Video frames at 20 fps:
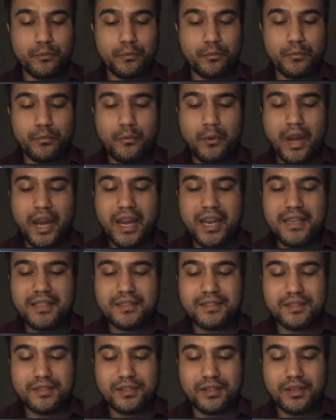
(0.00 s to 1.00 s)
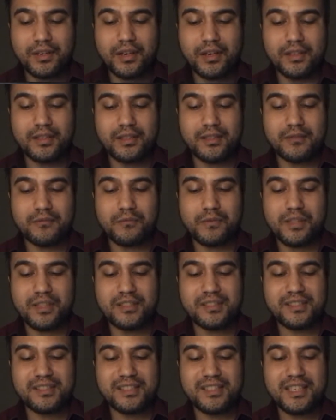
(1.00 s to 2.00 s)
wainscoted with
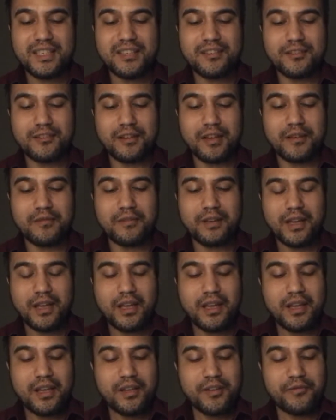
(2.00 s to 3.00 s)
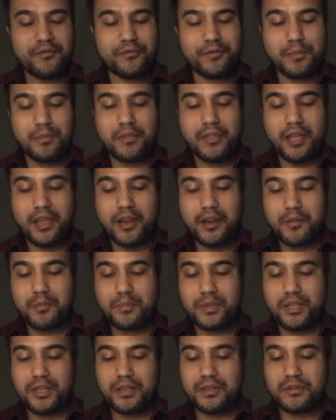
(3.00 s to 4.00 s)
cedar, and from there
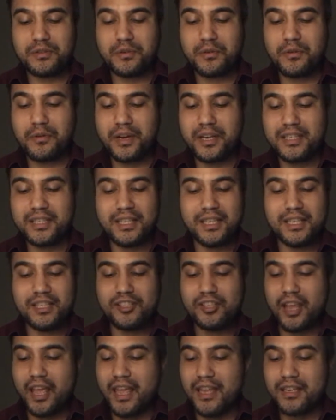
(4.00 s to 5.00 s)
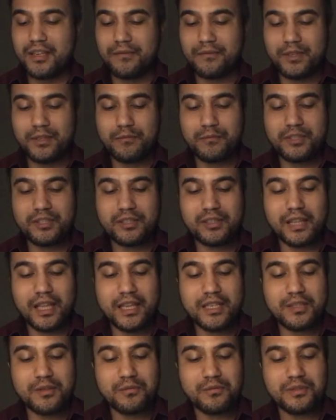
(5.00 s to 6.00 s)
being a door at each end of it which
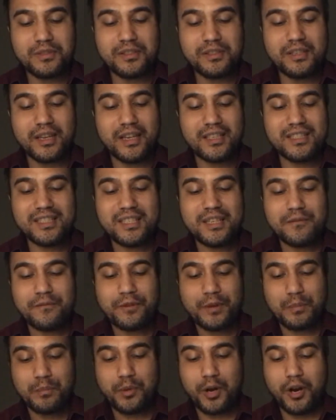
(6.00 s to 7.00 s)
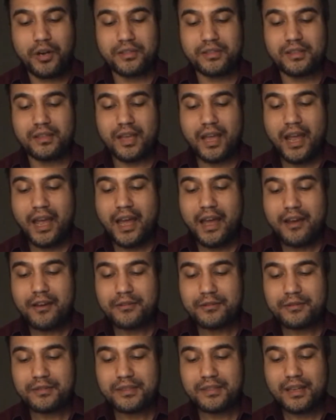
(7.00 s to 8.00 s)
led to different parts of the
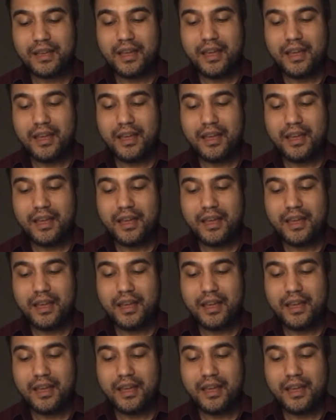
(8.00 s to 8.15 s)
house,